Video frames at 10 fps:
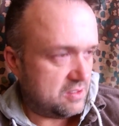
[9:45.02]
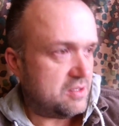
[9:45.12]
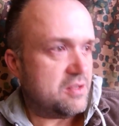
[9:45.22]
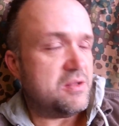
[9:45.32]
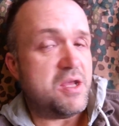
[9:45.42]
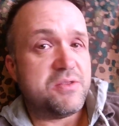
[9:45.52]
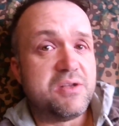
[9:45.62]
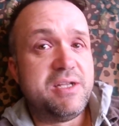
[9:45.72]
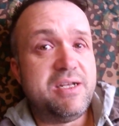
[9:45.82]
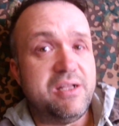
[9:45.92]
Now the
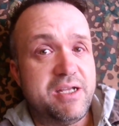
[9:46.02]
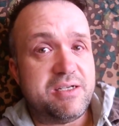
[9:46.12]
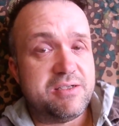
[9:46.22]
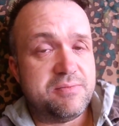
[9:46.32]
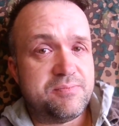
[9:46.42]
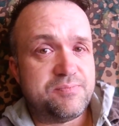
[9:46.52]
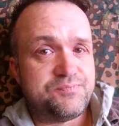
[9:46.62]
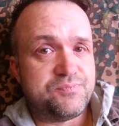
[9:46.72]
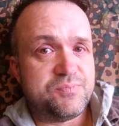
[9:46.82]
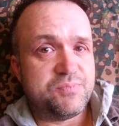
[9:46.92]
lid leaked.
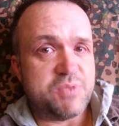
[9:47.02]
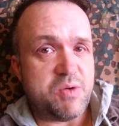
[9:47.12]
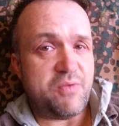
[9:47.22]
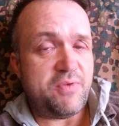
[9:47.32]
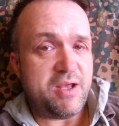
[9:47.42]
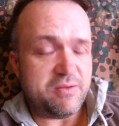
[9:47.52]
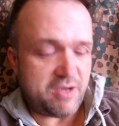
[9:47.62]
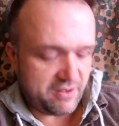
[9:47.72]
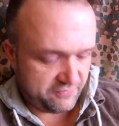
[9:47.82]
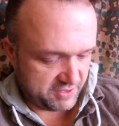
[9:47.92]
Now we found a
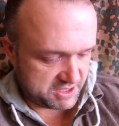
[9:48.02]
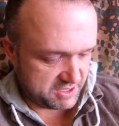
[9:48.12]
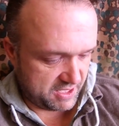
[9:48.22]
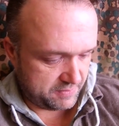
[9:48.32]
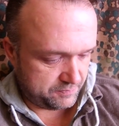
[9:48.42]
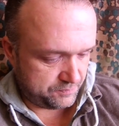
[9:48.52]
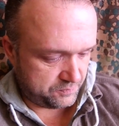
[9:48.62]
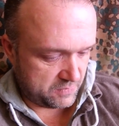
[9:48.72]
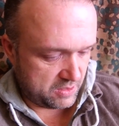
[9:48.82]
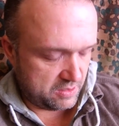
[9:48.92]
way to fix that.
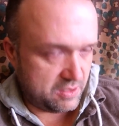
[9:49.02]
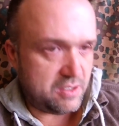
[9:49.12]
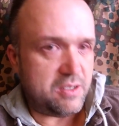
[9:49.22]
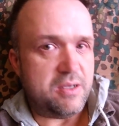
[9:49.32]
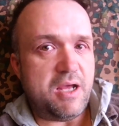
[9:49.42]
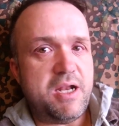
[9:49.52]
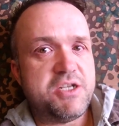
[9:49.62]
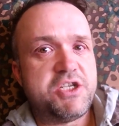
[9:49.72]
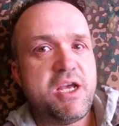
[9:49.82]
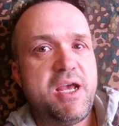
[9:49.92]
It had a
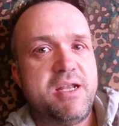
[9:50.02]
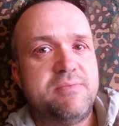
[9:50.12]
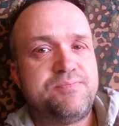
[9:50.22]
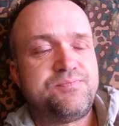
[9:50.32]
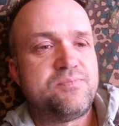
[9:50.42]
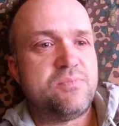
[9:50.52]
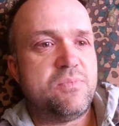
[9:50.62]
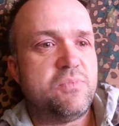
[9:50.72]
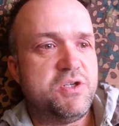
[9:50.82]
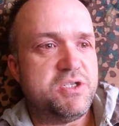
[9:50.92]
chain
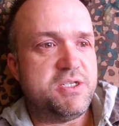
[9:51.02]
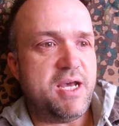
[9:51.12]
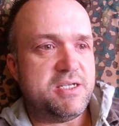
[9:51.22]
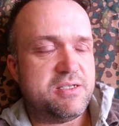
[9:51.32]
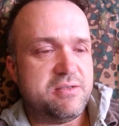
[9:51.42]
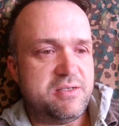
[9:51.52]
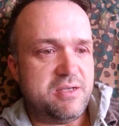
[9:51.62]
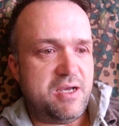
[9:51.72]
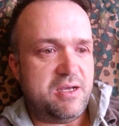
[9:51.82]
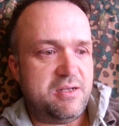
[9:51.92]
which attached
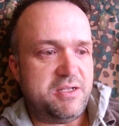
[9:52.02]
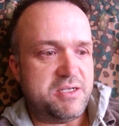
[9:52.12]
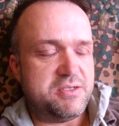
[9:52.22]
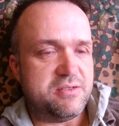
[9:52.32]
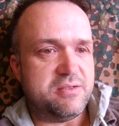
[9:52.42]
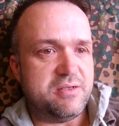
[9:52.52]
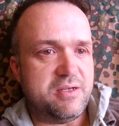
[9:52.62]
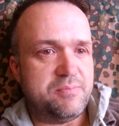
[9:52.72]
the lid to the